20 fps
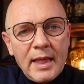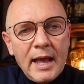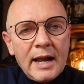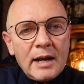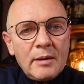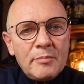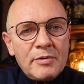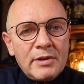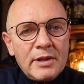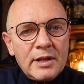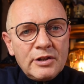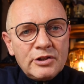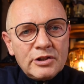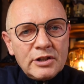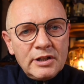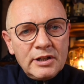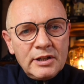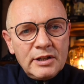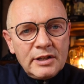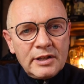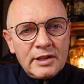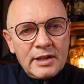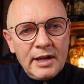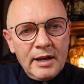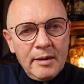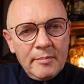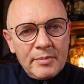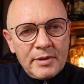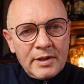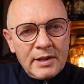and a precision
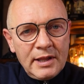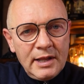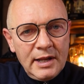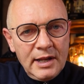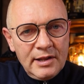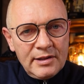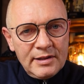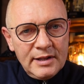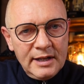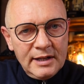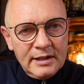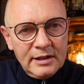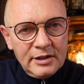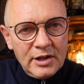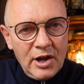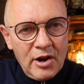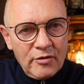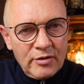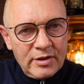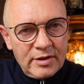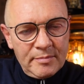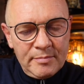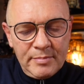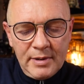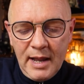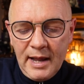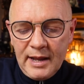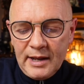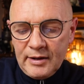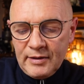tip to these needle nose
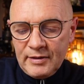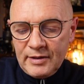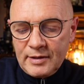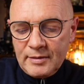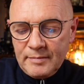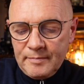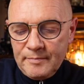pliers.